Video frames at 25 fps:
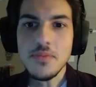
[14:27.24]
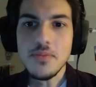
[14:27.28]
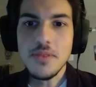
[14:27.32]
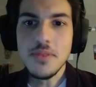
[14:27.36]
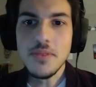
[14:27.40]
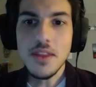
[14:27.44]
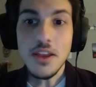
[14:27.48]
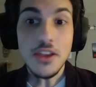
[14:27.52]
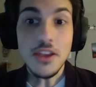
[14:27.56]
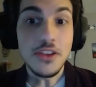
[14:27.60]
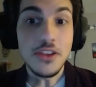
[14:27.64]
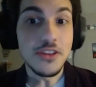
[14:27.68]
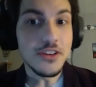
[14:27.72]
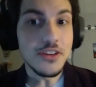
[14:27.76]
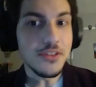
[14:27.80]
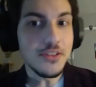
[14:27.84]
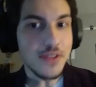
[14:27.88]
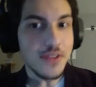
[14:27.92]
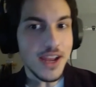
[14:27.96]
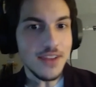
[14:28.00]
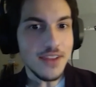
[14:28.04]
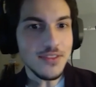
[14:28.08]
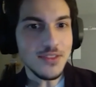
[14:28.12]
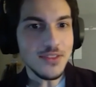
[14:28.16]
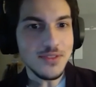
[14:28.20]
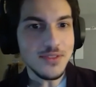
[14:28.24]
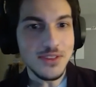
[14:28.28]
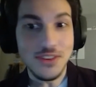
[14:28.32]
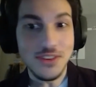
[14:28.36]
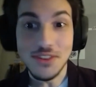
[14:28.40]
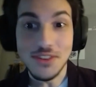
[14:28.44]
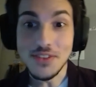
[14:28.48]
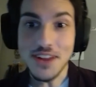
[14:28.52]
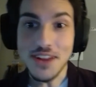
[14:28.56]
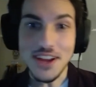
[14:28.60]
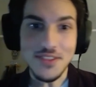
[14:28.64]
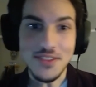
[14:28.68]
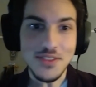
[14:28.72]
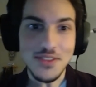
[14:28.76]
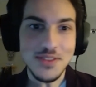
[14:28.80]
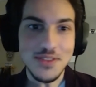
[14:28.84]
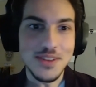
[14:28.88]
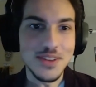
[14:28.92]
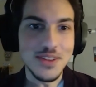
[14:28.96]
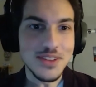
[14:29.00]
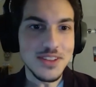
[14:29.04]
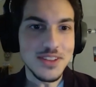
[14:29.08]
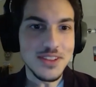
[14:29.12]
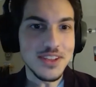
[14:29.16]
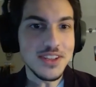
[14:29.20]
You don't have to
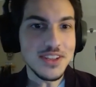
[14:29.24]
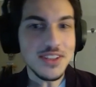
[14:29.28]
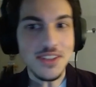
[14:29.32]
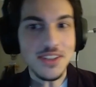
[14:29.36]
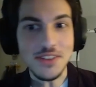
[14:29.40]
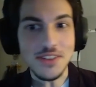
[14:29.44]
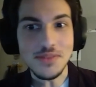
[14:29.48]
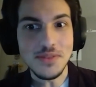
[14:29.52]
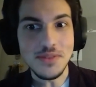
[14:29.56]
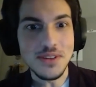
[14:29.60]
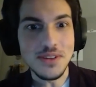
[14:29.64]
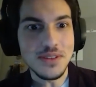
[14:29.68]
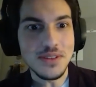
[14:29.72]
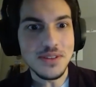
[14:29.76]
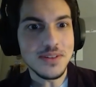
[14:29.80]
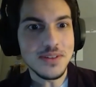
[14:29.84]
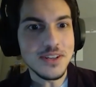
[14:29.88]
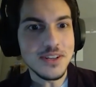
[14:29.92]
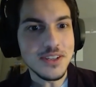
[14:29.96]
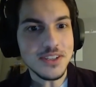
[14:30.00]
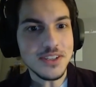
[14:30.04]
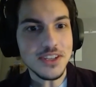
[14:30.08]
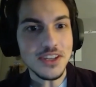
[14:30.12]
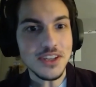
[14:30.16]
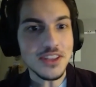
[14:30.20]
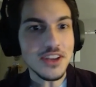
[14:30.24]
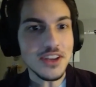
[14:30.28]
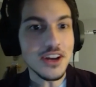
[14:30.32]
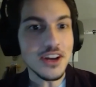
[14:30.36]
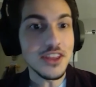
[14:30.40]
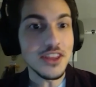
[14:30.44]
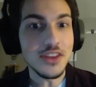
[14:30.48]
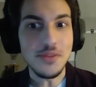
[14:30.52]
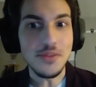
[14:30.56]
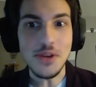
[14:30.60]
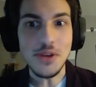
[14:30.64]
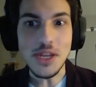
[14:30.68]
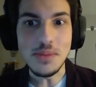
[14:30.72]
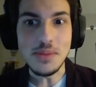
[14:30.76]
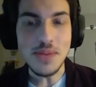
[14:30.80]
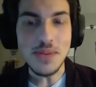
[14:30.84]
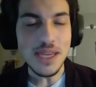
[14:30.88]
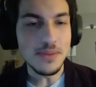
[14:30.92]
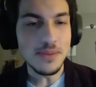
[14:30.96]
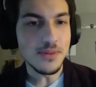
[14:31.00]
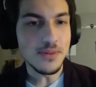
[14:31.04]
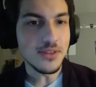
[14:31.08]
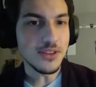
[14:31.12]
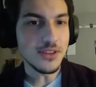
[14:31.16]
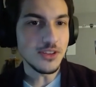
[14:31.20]
answer this. I just wanted to ask: are there any
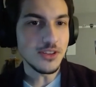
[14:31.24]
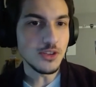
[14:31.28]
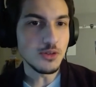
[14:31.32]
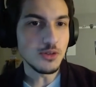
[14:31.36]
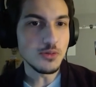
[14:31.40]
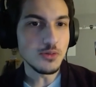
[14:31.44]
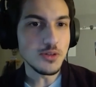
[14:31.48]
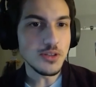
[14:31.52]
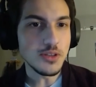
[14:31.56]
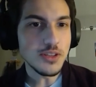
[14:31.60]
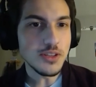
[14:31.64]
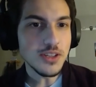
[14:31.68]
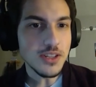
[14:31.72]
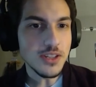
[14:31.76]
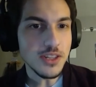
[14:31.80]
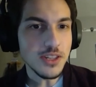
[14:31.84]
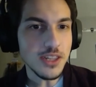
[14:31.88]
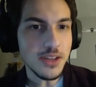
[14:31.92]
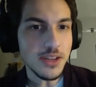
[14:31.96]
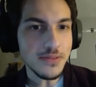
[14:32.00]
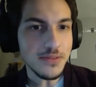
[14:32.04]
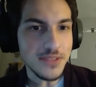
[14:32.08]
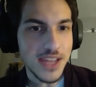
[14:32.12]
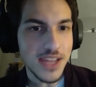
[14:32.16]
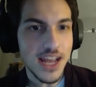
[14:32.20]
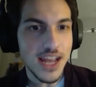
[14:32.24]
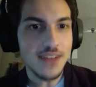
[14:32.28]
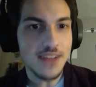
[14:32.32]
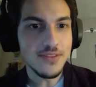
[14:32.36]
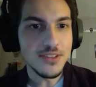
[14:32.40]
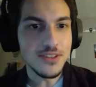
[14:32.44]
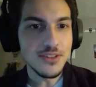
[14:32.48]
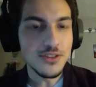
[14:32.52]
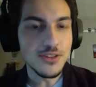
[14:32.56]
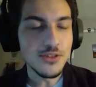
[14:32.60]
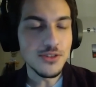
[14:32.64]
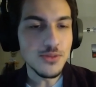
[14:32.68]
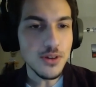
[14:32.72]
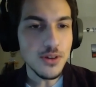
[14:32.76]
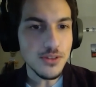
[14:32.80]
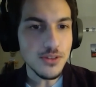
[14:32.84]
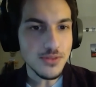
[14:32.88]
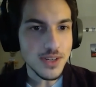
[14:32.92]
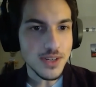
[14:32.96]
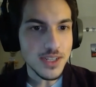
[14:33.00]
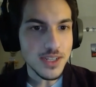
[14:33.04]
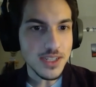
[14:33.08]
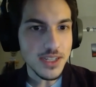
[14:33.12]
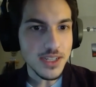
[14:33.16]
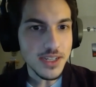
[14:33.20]
people that you would love to have in New World
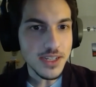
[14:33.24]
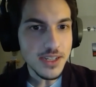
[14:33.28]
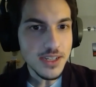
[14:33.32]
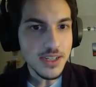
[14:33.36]
Wrestling?